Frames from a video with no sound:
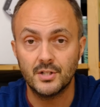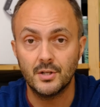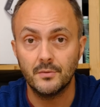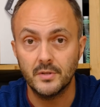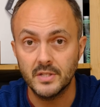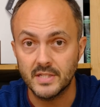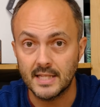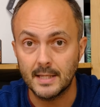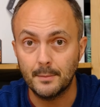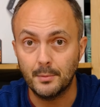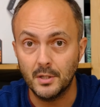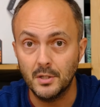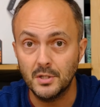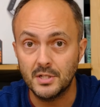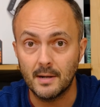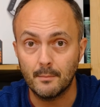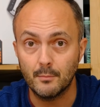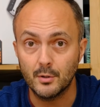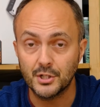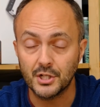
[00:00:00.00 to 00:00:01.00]
to the CPU
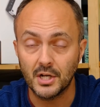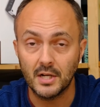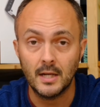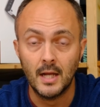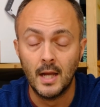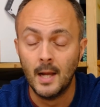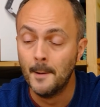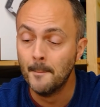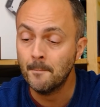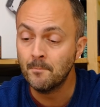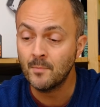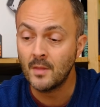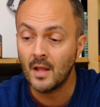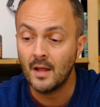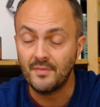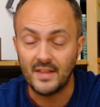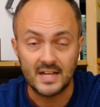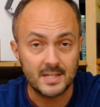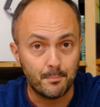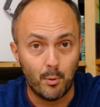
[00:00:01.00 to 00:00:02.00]
temperature
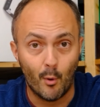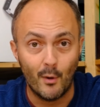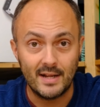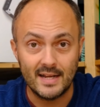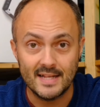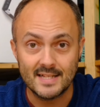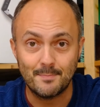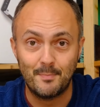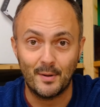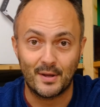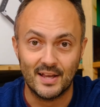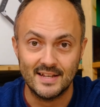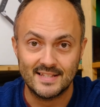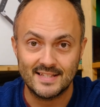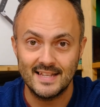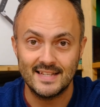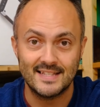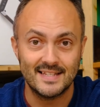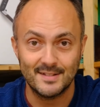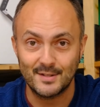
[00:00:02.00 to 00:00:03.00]
that's pointless because
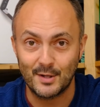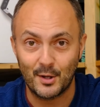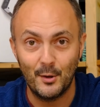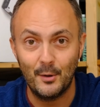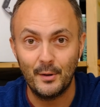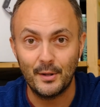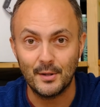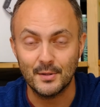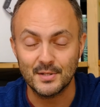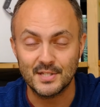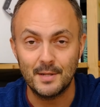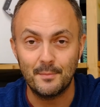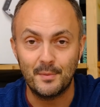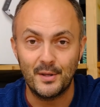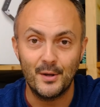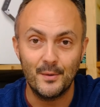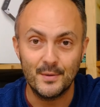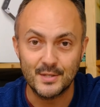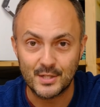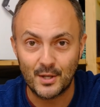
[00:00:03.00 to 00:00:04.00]
this isn't cooling your
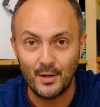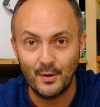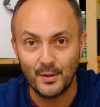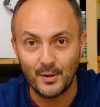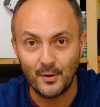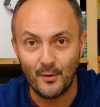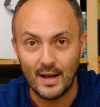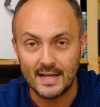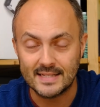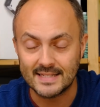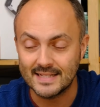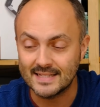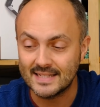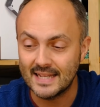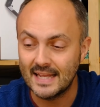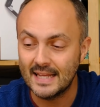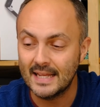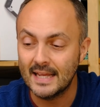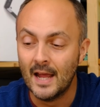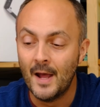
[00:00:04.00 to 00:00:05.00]
CPU, it's cooling your
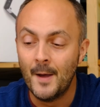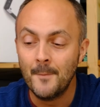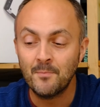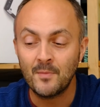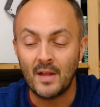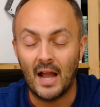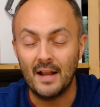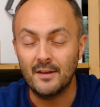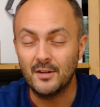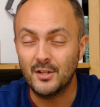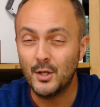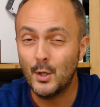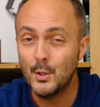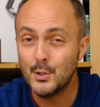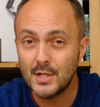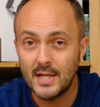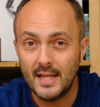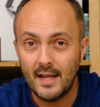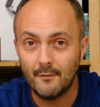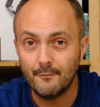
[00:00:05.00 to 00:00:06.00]
SSD. And
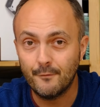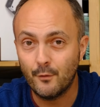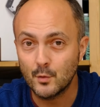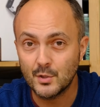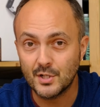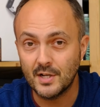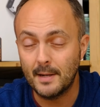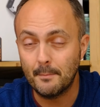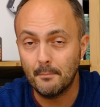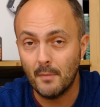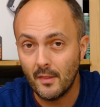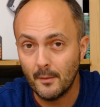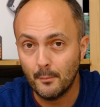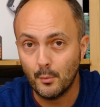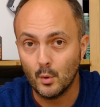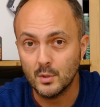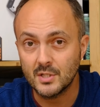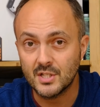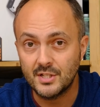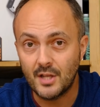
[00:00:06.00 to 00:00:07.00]
usually, unfortunately,
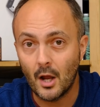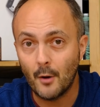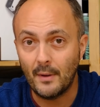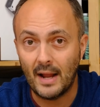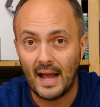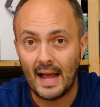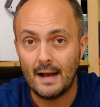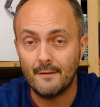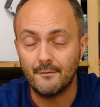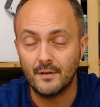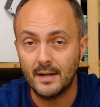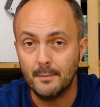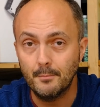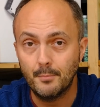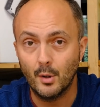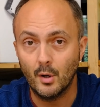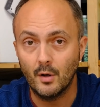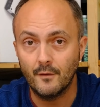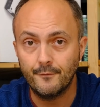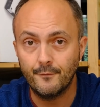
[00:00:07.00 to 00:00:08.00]
motherboards don't have an
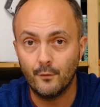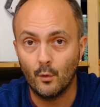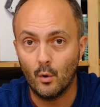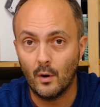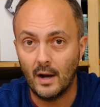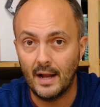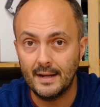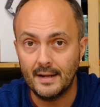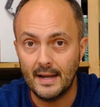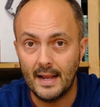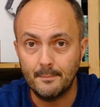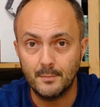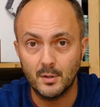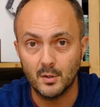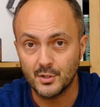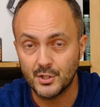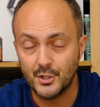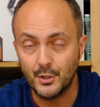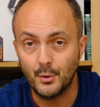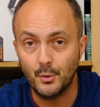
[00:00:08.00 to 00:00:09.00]
input for an
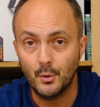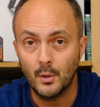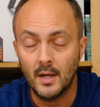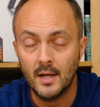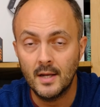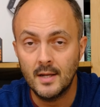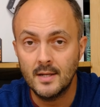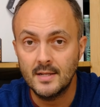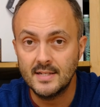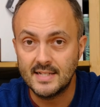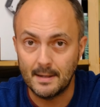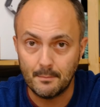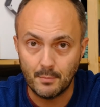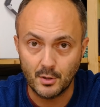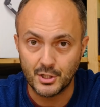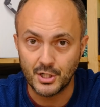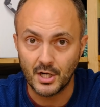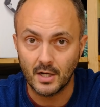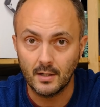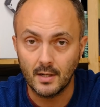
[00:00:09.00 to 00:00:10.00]
M.2
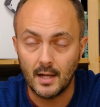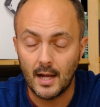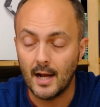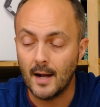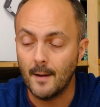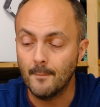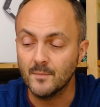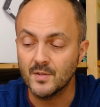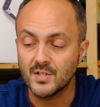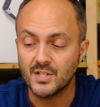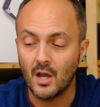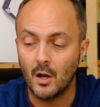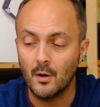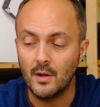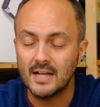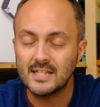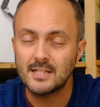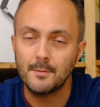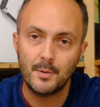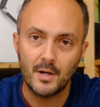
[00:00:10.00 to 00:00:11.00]
temperature. Um, so
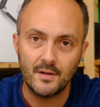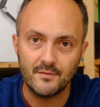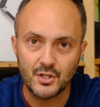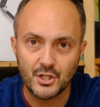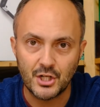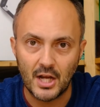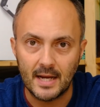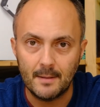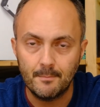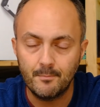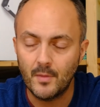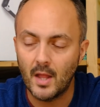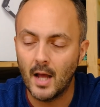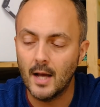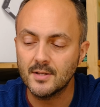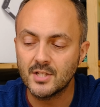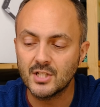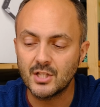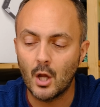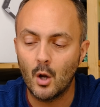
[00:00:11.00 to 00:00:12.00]
that's a bit of a shame.
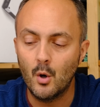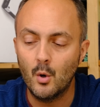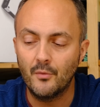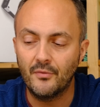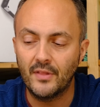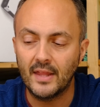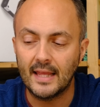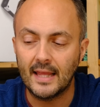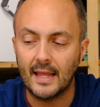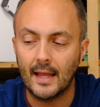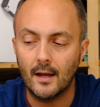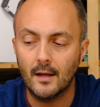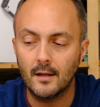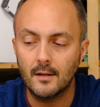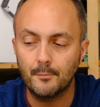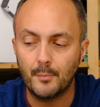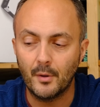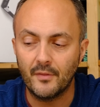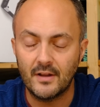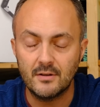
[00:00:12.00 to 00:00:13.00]
Uh, so the
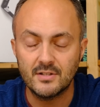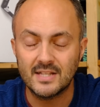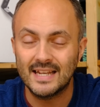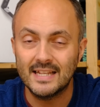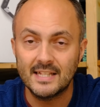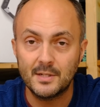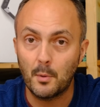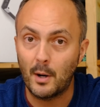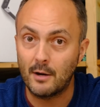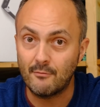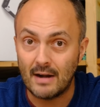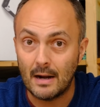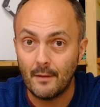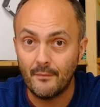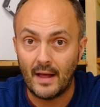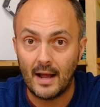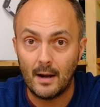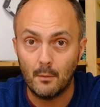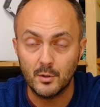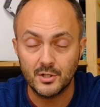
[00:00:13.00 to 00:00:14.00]
But there's an easy way around
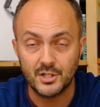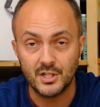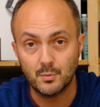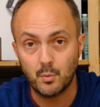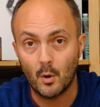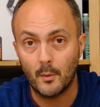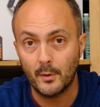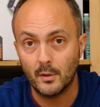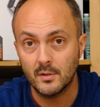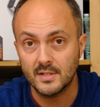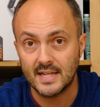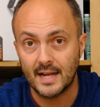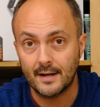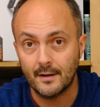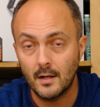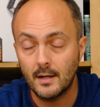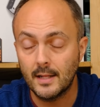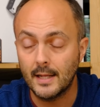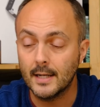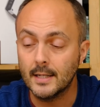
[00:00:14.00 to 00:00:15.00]
that, which is what we looked at
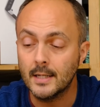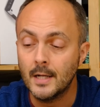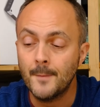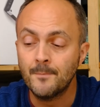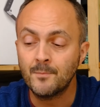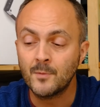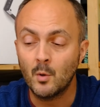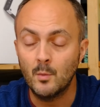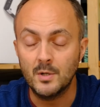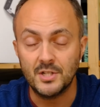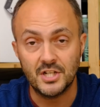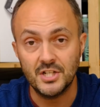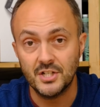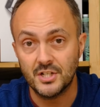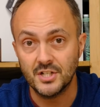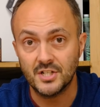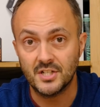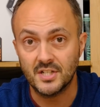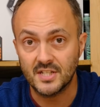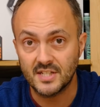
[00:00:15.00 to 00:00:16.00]
earlier, which is
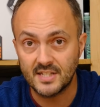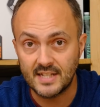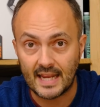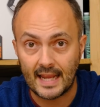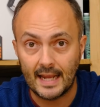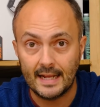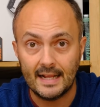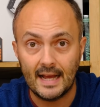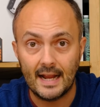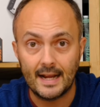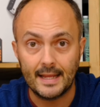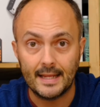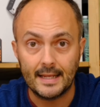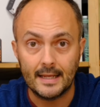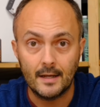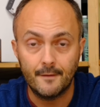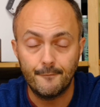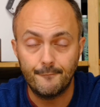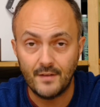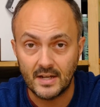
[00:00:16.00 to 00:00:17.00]
just to stick it at
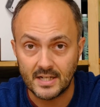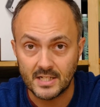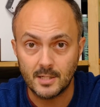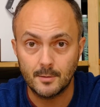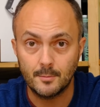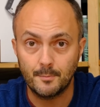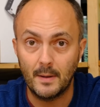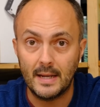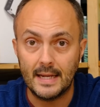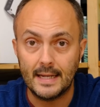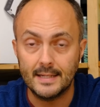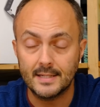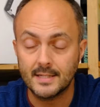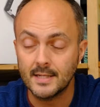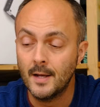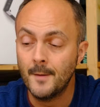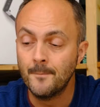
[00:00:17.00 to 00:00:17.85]
a fixed speed